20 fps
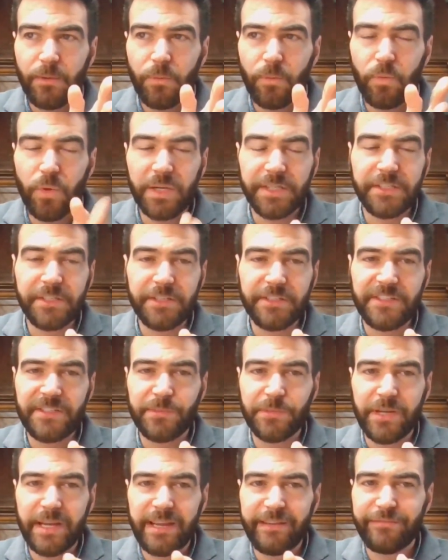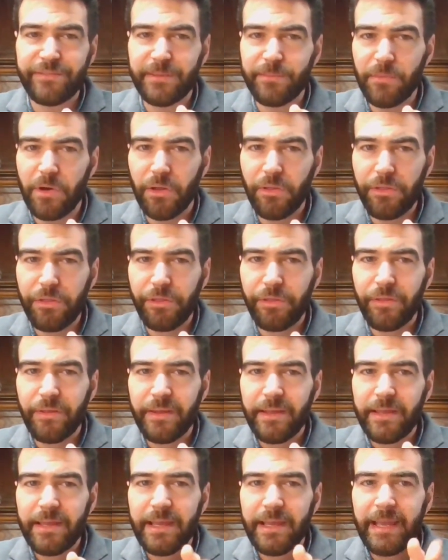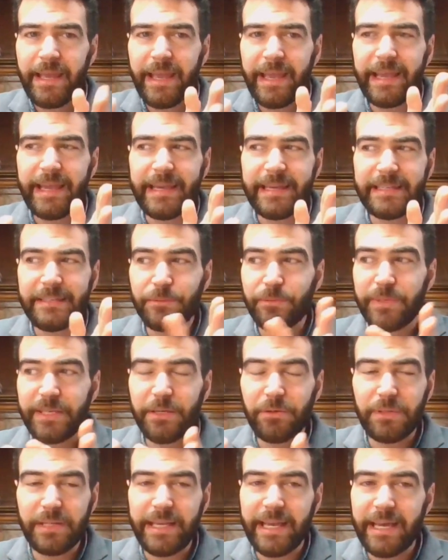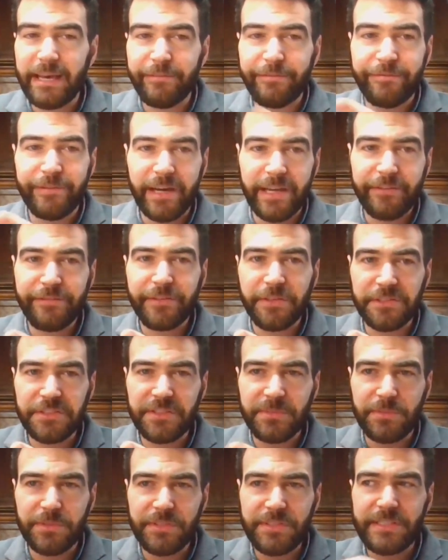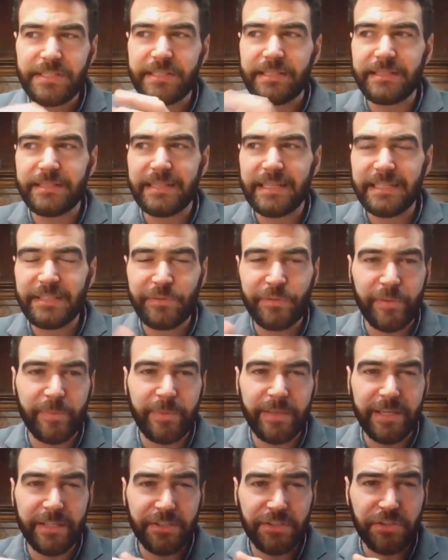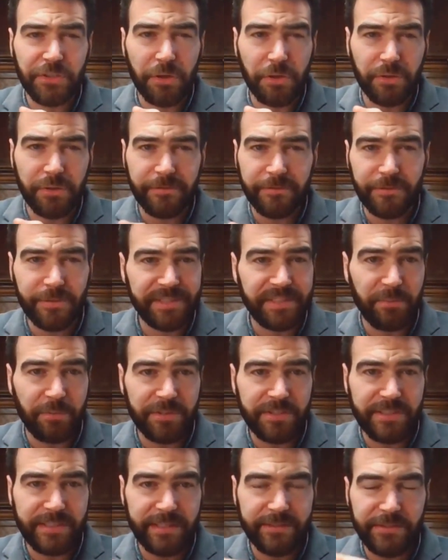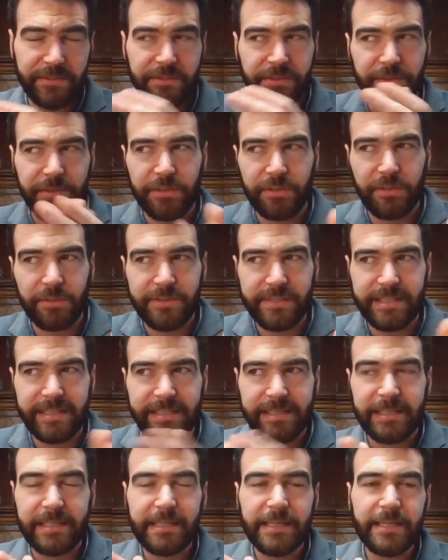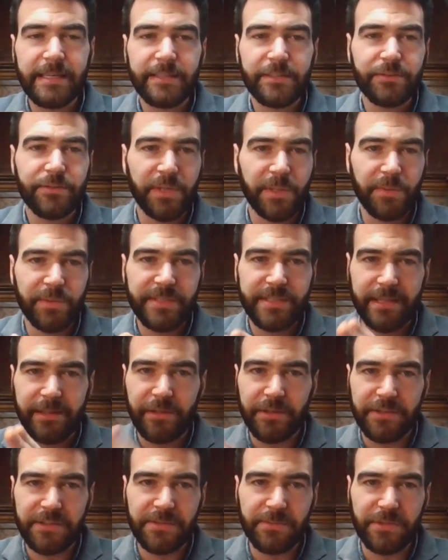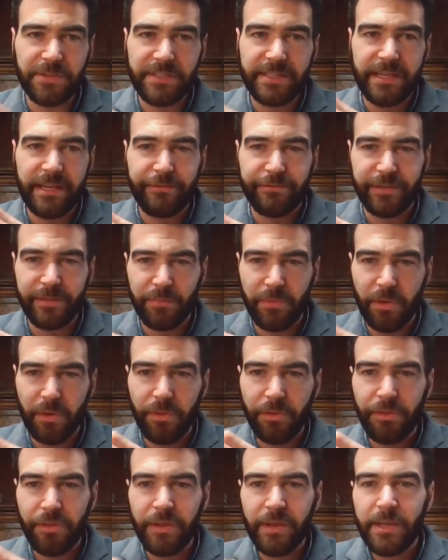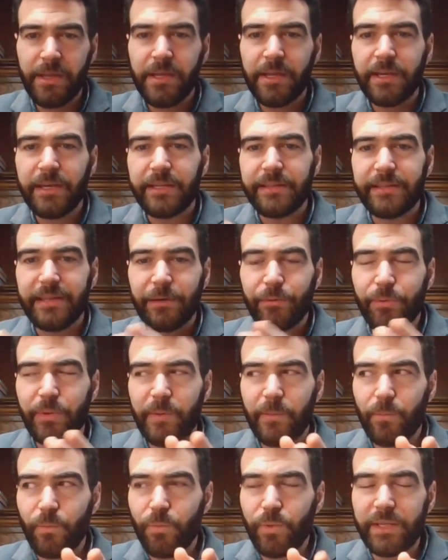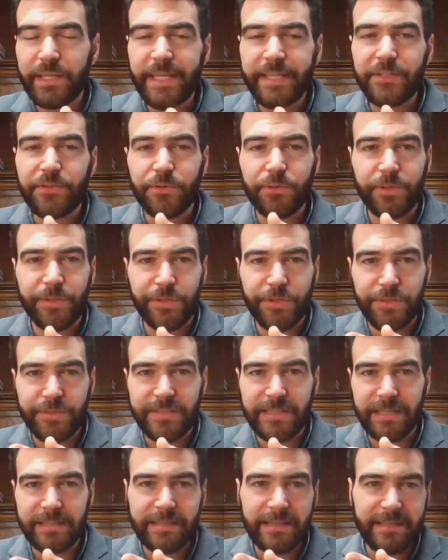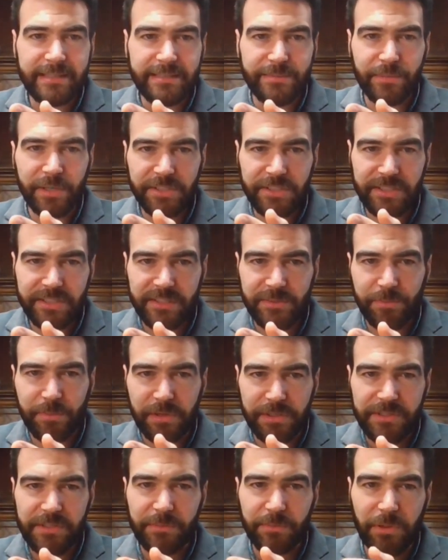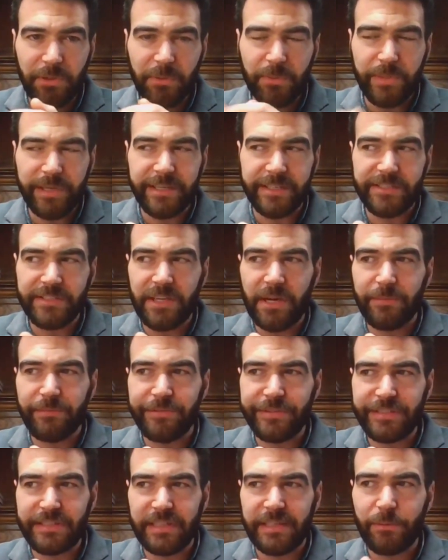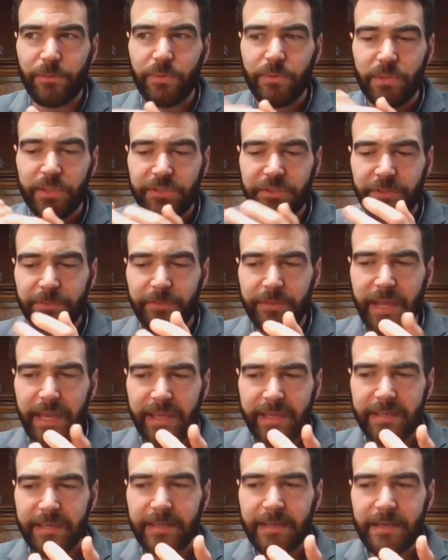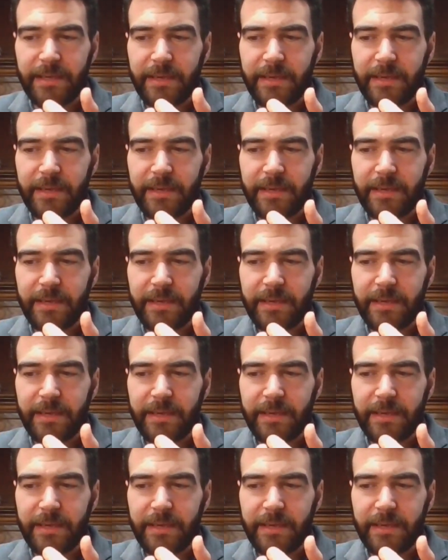1 customer every month and we only have 5 customers, that would be a churn of 20%. So you're losing 20% customers every month. Now we need to reduce that as much as possible, because obviously we want to make